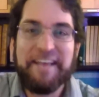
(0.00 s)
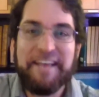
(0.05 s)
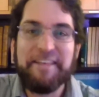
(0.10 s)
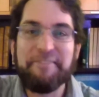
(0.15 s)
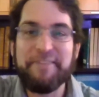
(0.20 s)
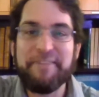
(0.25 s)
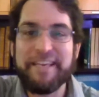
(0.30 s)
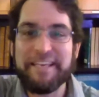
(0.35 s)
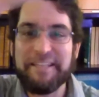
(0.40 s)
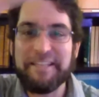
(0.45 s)

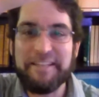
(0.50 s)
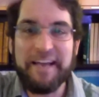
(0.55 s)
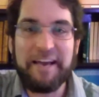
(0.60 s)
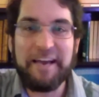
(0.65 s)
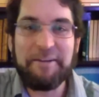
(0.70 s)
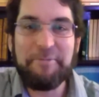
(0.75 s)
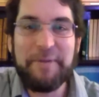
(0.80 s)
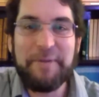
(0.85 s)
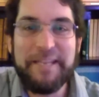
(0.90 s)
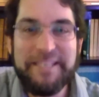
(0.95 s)
And we get a
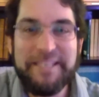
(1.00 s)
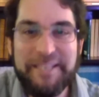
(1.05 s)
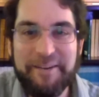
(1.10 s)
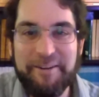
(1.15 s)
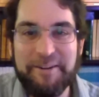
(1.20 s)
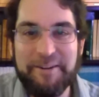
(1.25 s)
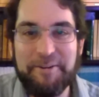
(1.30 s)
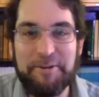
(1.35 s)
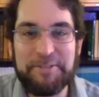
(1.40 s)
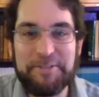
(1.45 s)
lot of wind
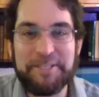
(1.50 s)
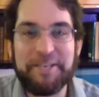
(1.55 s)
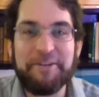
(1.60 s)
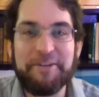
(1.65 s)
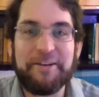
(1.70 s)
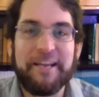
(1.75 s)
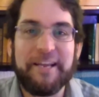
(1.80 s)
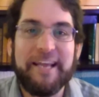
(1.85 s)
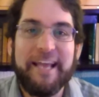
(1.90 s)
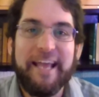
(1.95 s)
here in North
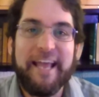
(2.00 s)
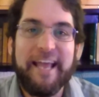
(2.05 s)
Dakota.